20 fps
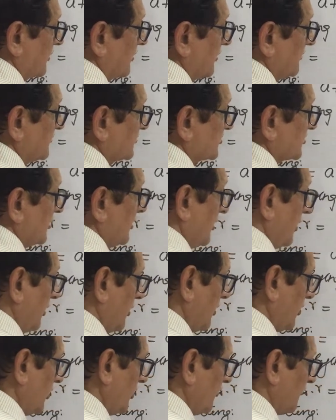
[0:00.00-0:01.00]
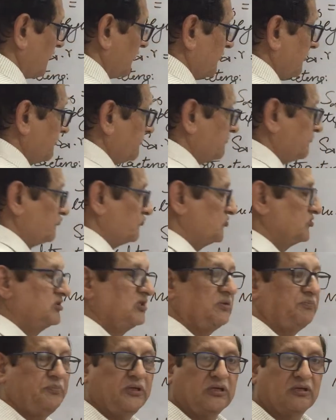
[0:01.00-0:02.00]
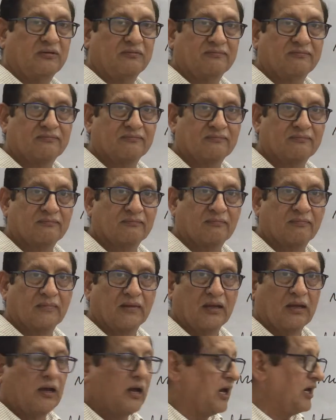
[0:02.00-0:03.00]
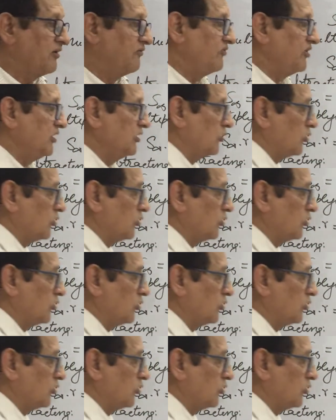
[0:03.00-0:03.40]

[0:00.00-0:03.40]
terms of GP? And we